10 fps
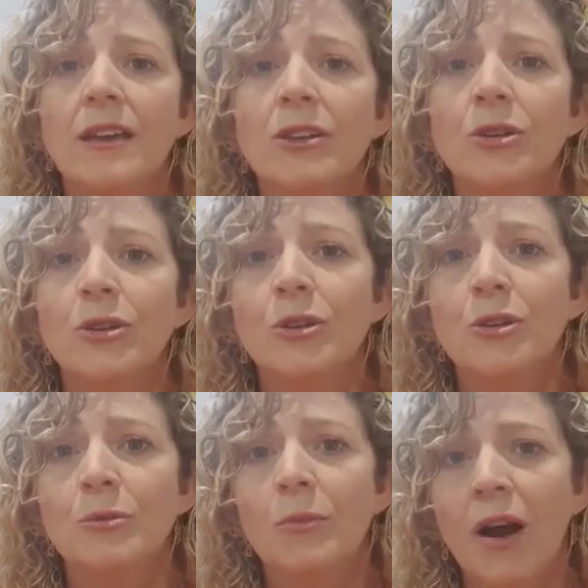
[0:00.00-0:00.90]

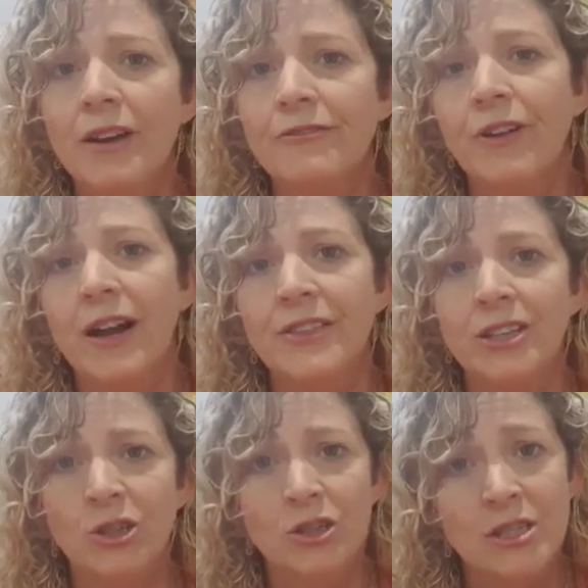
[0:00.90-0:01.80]
You might find that
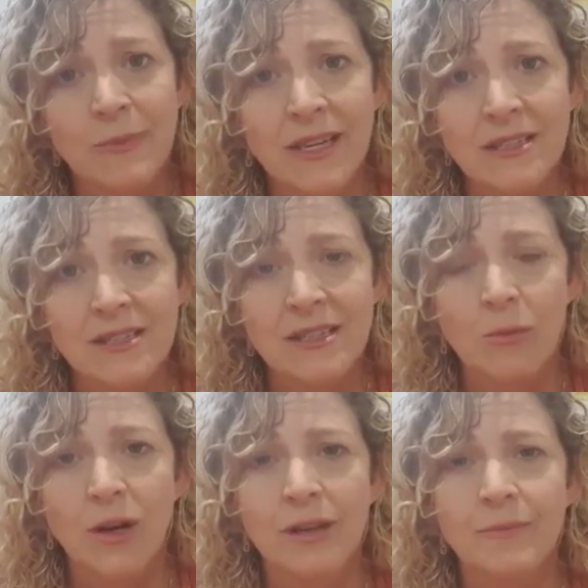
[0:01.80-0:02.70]
you can speak to
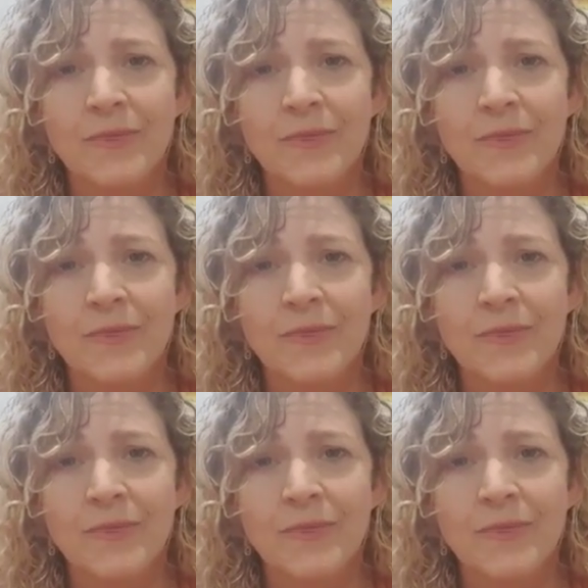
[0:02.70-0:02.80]
someone.